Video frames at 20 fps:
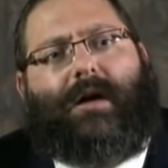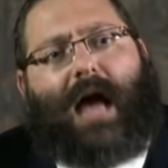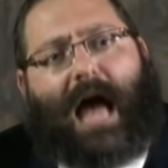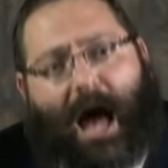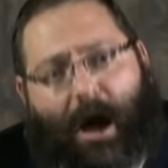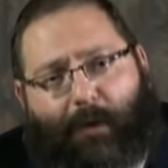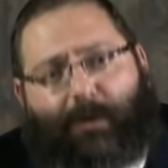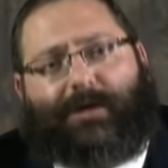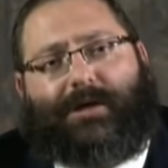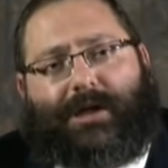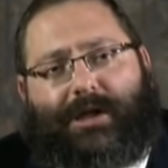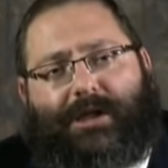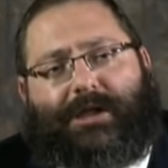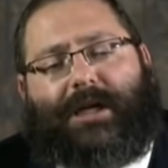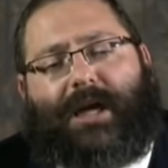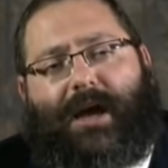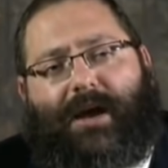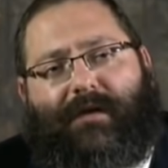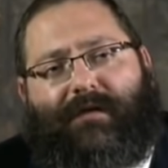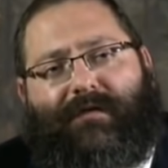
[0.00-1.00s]
How is he
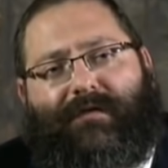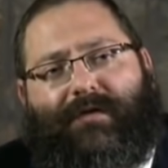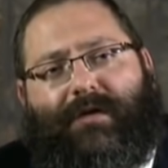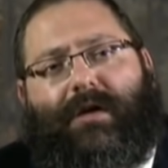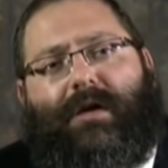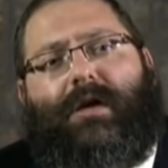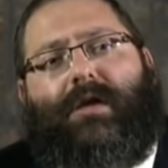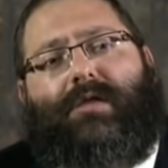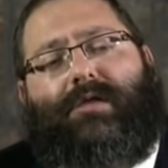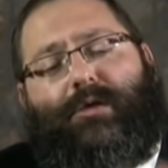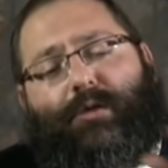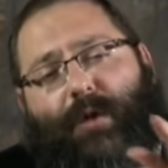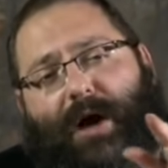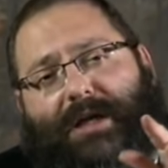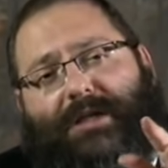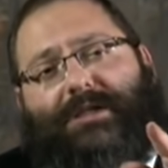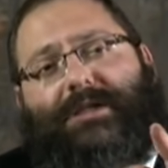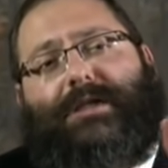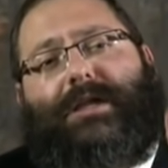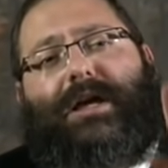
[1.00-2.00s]
saved? Through
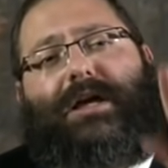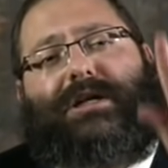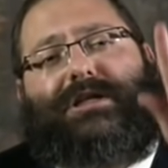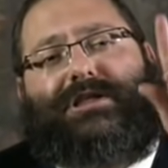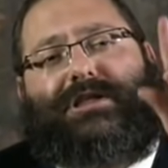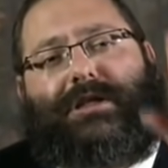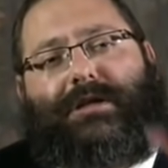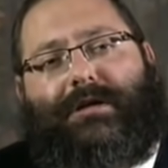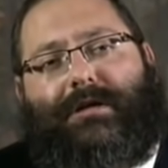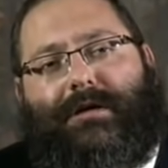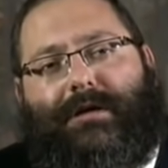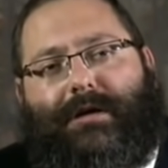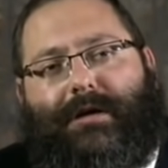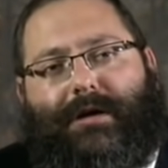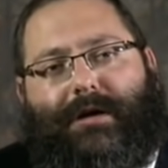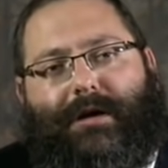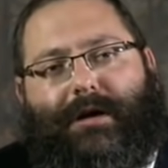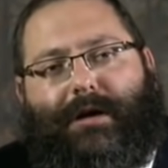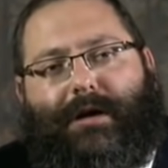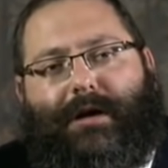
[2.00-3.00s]
isolation.
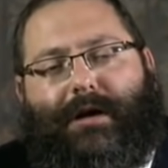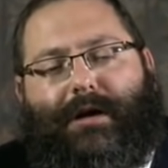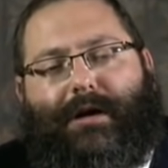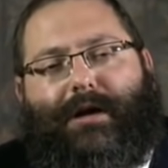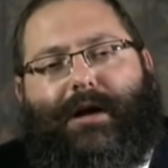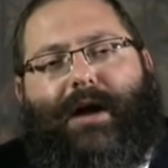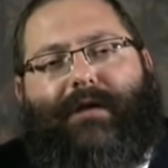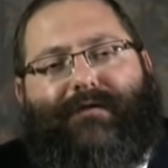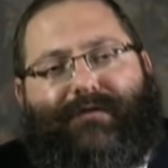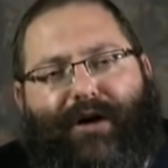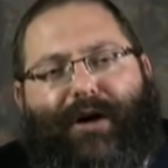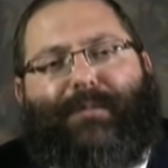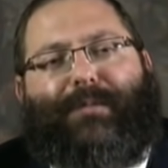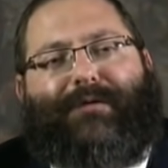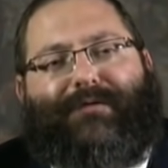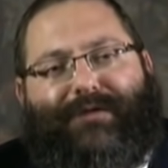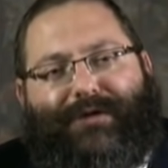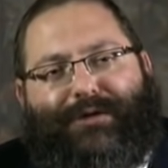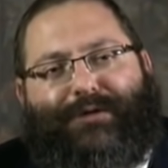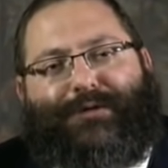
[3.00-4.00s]
Avraham
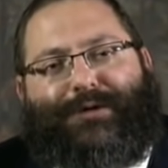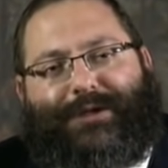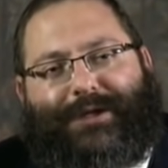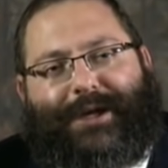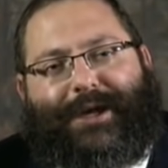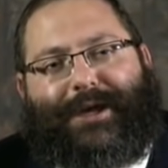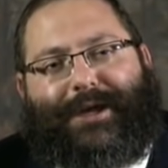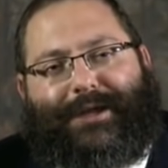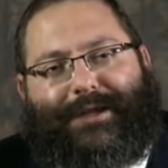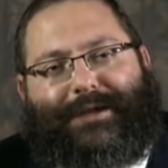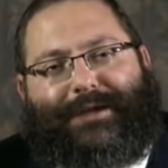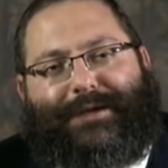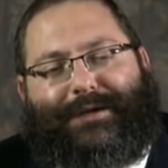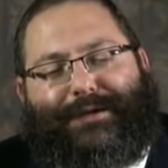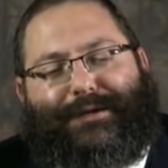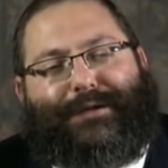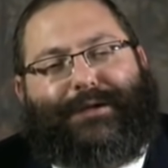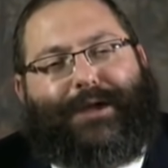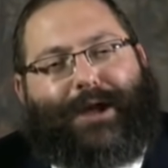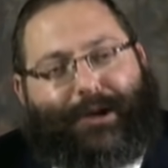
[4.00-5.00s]
Avinu said,
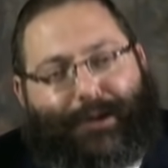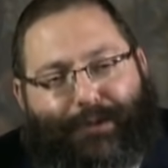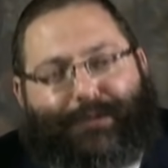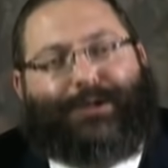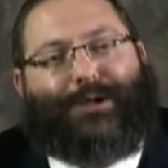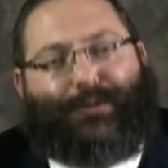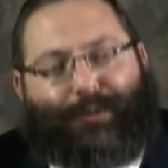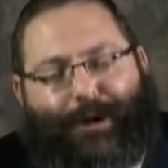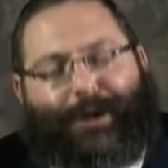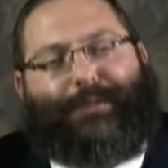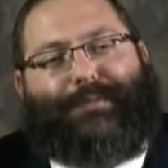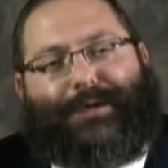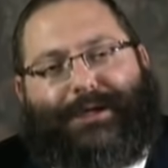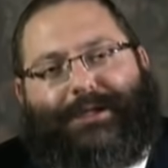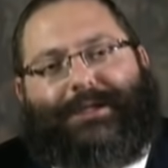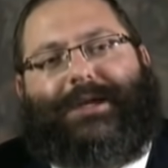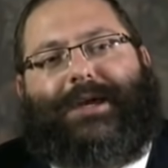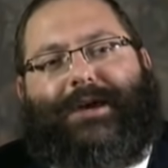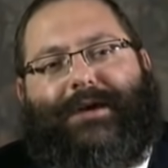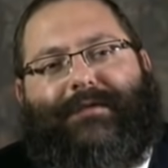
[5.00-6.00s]
I also want to be
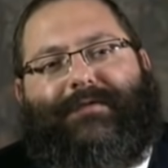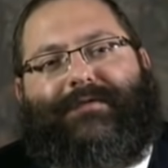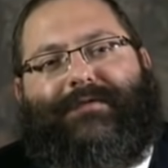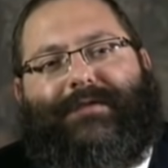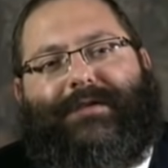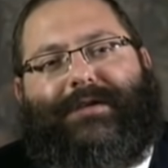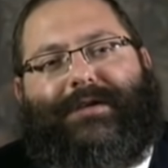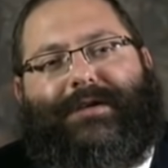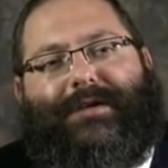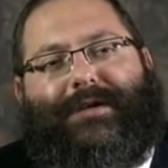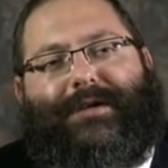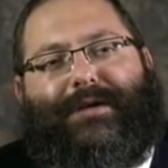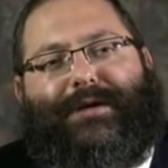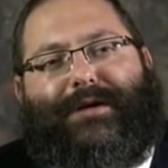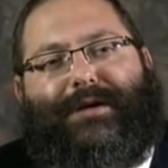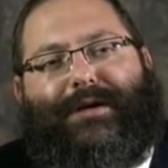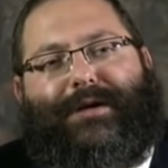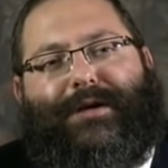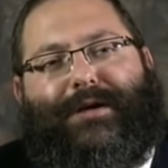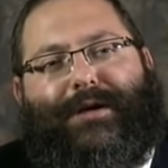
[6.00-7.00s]
saved,
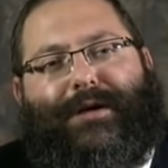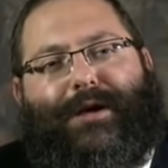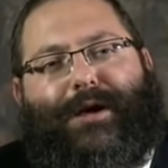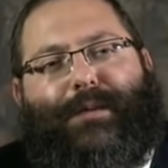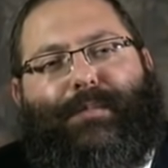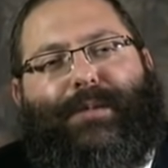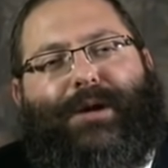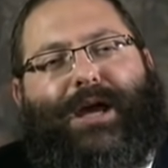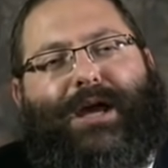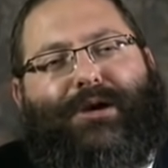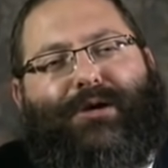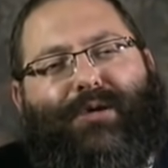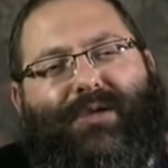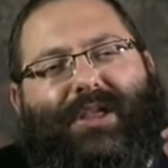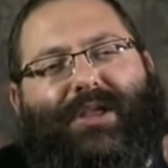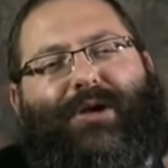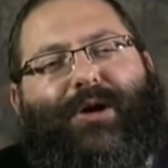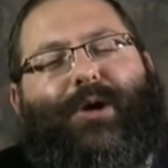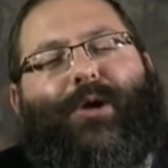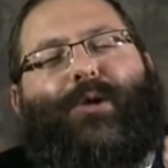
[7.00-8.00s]
but I know
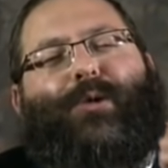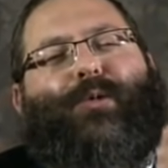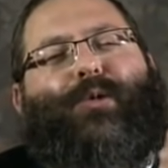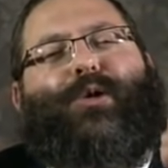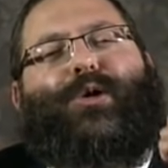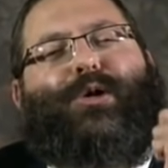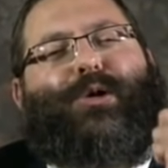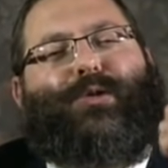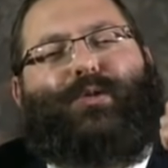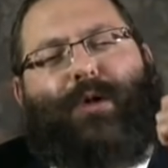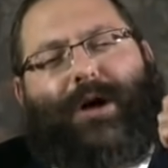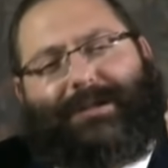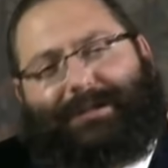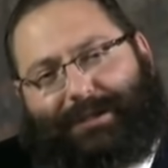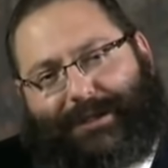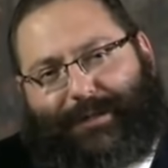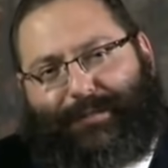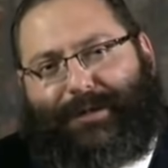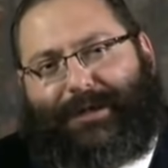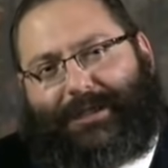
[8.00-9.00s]
that the whole world
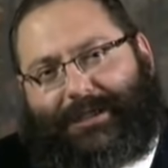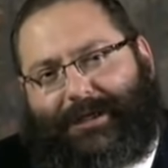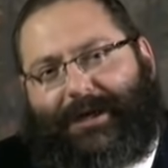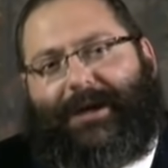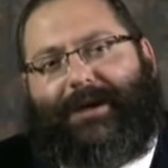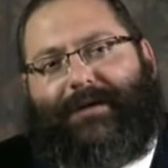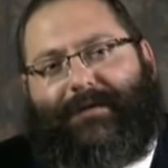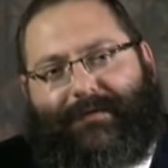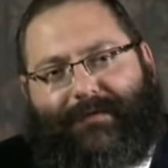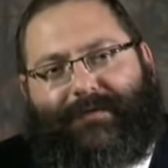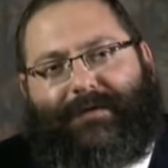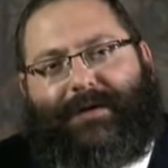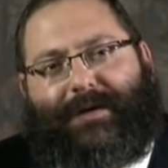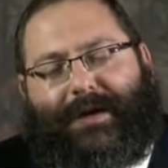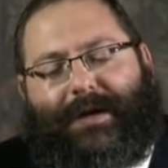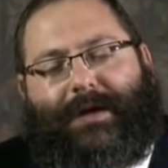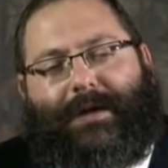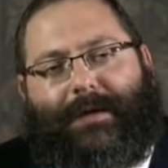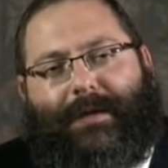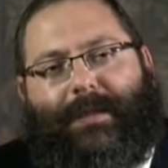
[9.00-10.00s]
wants to be saved,
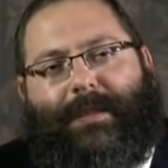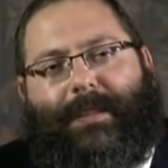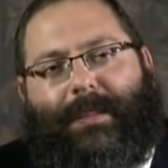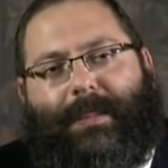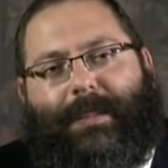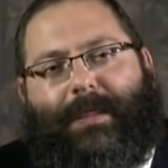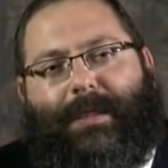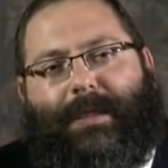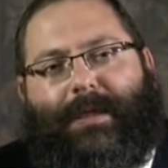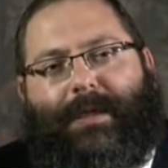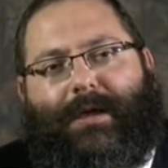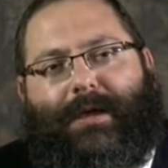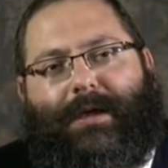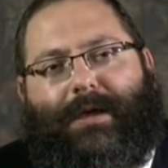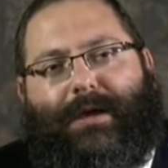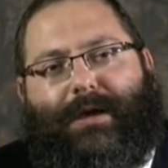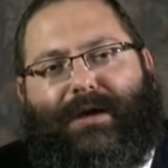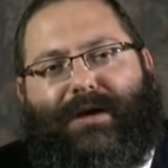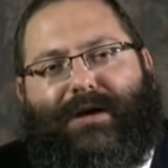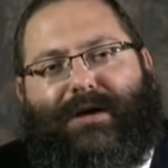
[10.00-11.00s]

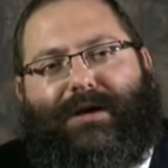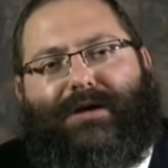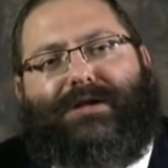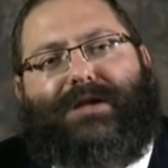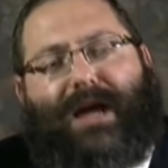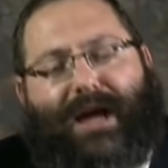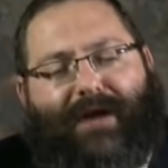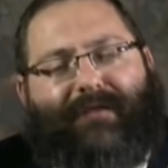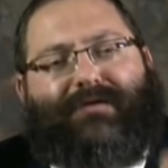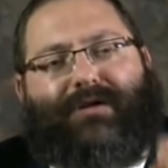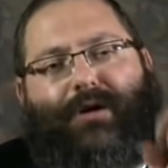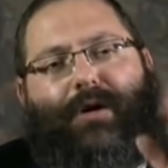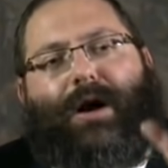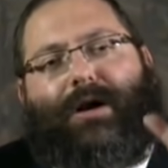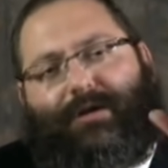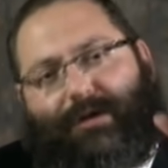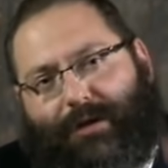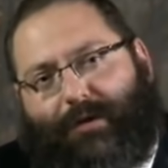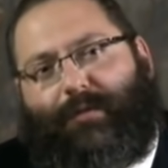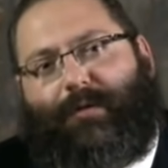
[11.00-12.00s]
so I have to go
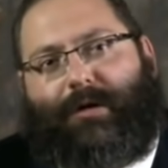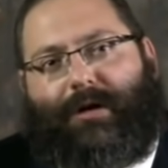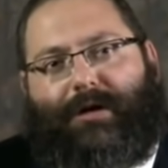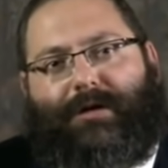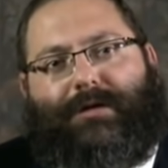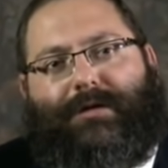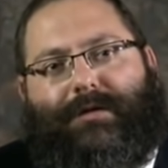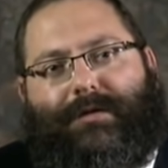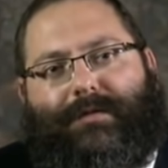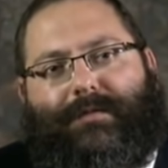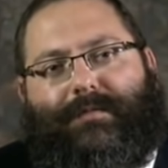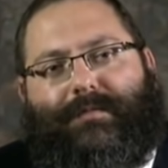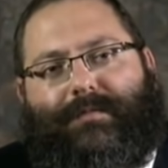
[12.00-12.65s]
out to the world.